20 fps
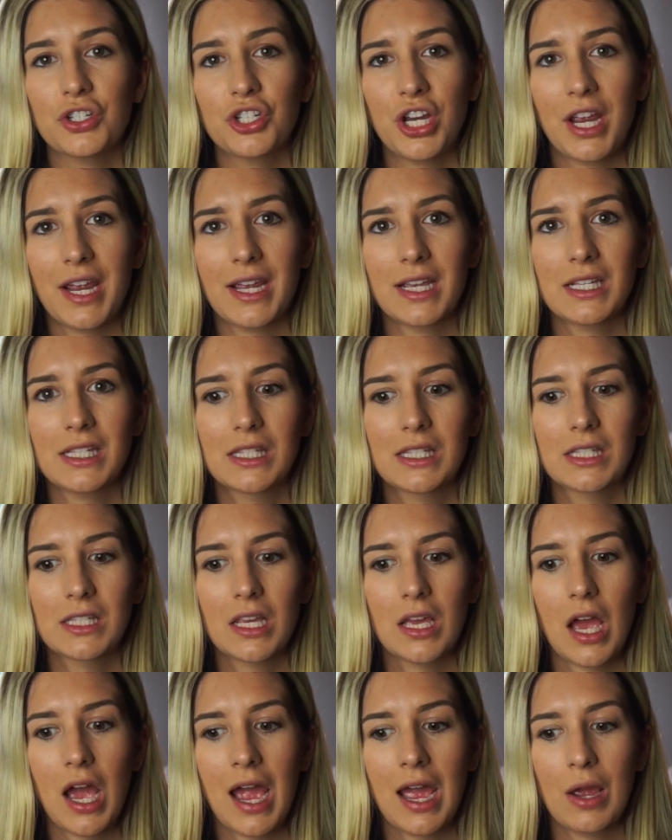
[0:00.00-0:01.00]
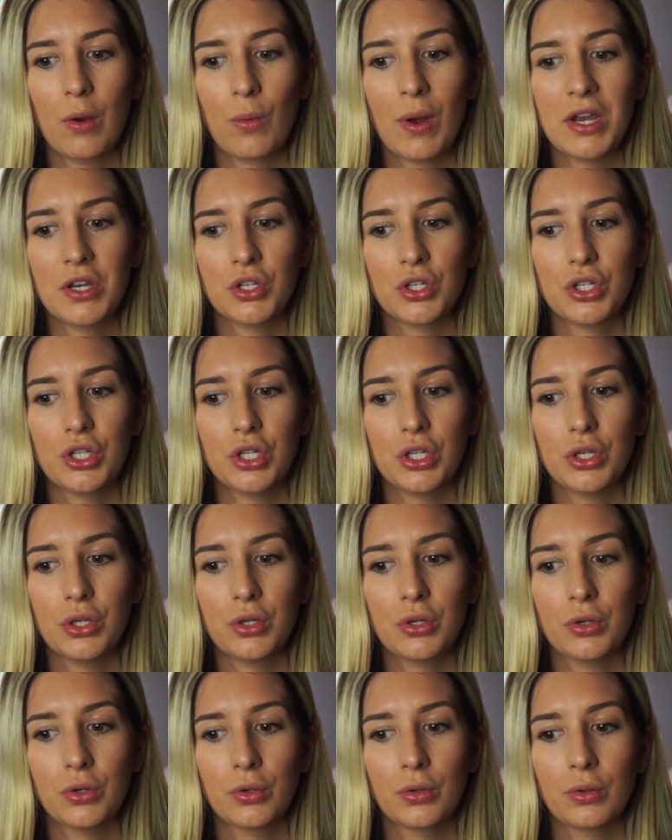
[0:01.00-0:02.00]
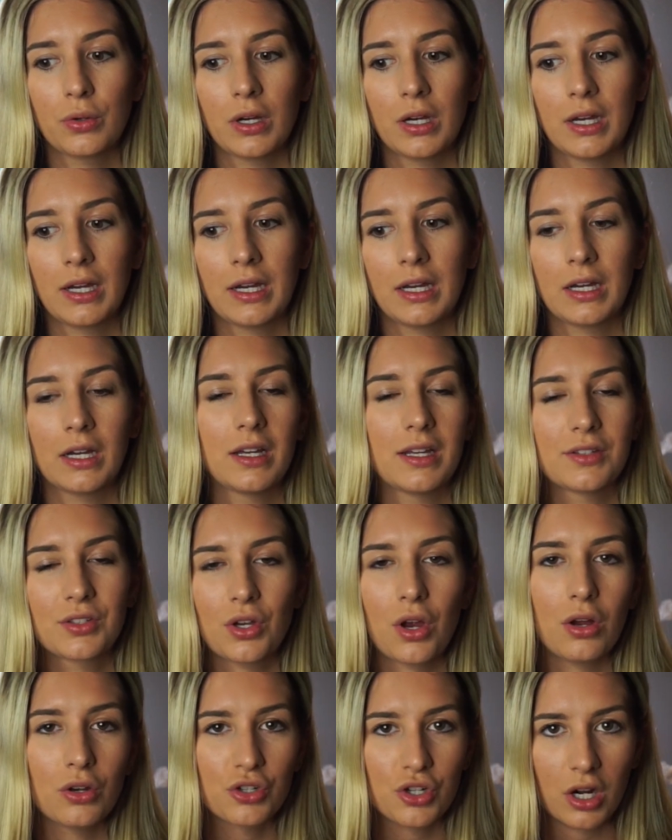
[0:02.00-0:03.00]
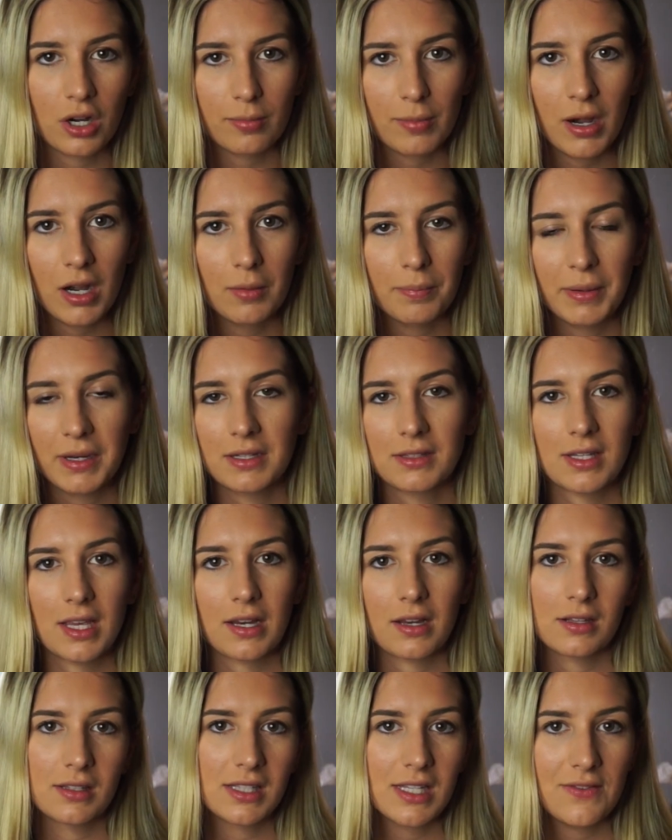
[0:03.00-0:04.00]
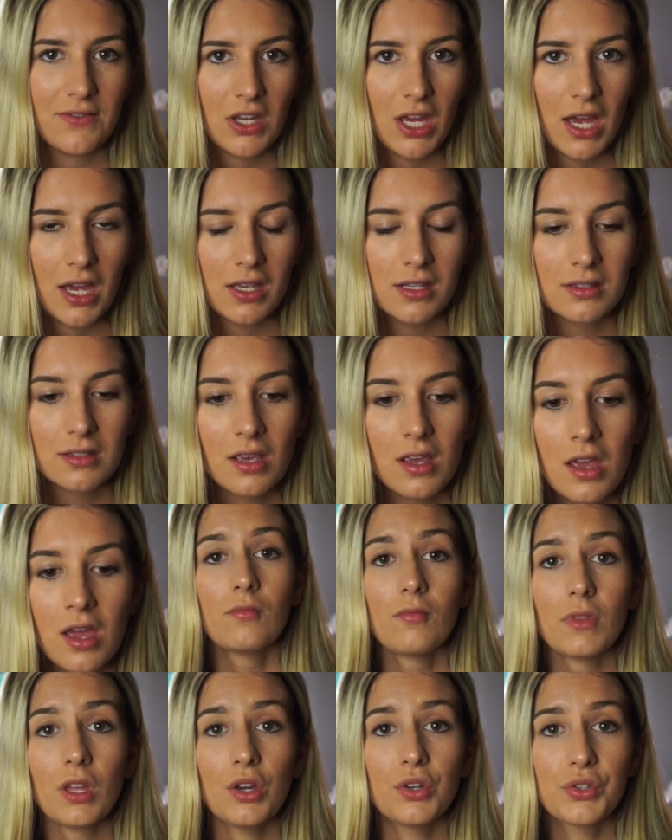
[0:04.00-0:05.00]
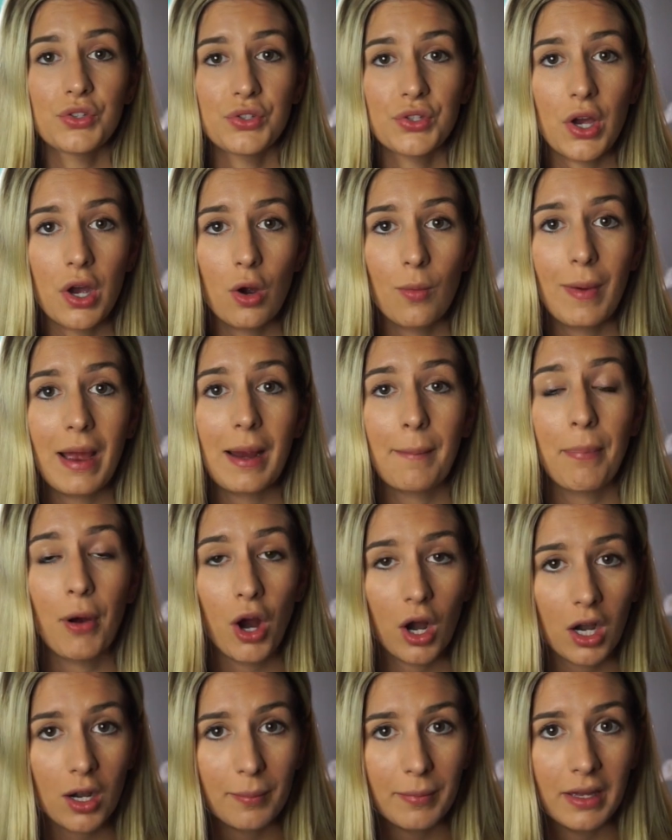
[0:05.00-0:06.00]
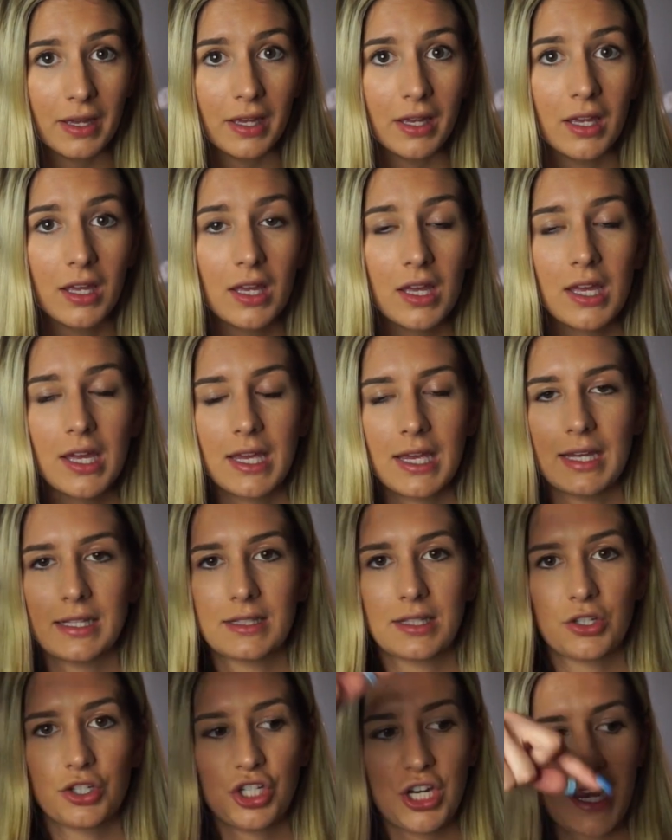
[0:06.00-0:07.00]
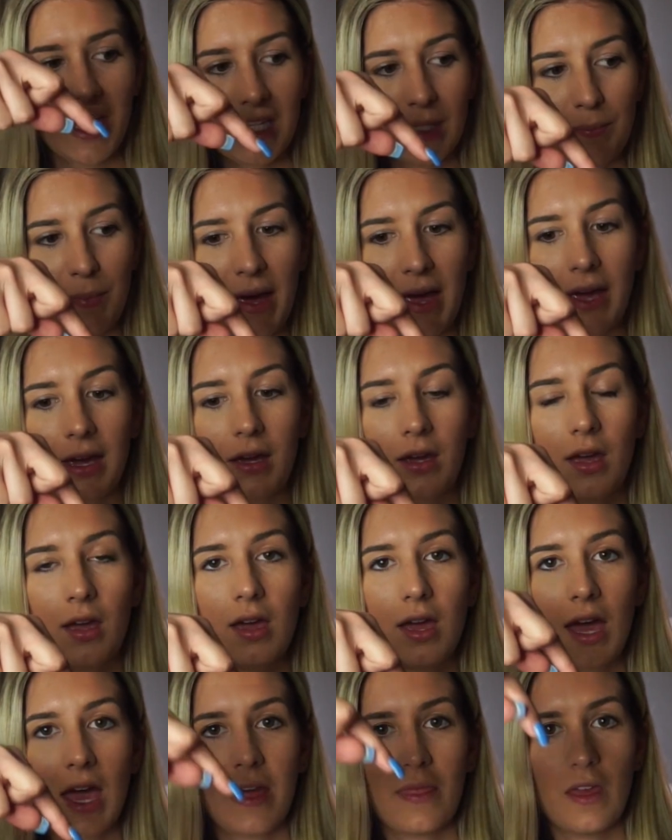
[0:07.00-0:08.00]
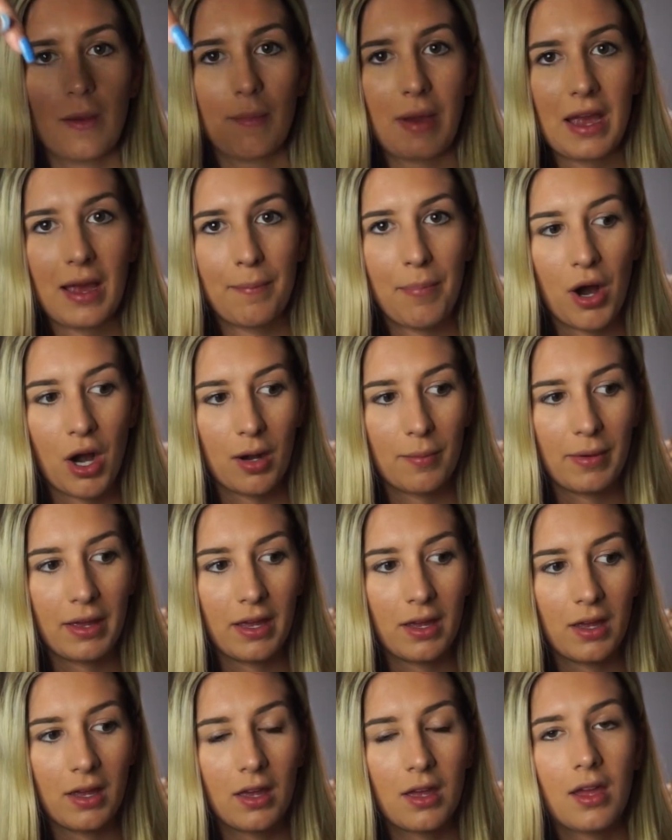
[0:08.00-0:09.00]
Chase, I went to, it's called Drug Mart, but it's like a CVS. So my apartment, it's Chase Bank, and then my apartment,